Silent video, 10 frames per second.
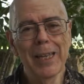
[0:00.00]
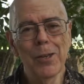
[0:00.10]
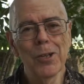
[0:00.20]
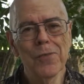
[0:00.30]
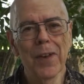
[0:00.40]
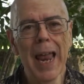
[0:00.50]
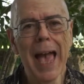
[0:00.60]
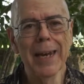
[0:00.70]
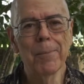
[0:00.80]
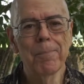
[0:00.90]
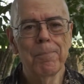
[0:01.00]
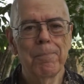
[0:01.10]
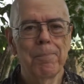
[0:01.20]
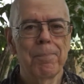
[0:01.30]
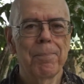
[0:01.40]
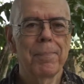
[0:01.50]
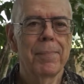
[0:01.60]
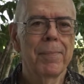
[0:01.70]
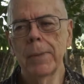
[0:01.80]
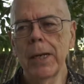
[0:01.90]
useful item.
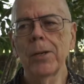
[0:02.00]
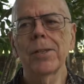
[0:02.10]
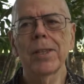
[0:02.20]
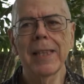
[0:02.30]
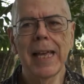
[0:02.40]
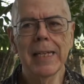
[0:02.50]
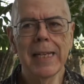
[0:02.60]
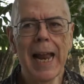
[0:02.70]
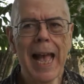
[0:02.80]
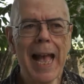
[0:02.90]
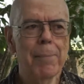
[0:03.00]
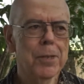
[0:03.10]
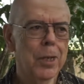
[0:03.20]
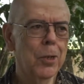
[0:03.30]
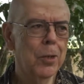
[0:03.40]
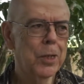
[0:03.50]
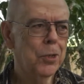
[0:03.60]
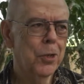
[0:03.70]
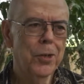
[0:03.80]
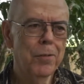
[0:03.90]
Here's the things that I absolutely
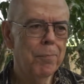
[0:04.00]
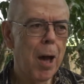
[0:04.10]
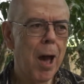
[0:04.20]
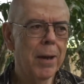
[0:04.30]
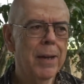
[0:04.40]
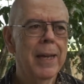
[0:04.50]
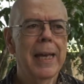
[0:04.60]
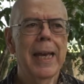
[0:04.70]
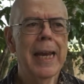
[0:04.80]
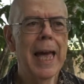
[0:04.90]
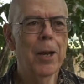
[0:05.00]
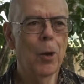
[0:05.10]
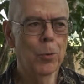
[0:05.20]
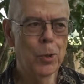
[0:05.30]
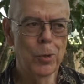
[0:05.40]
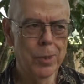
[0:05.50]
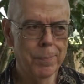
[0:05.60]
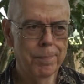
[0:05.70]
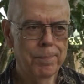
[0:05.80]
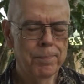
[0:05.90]
shouldn't have bought and I don't use them.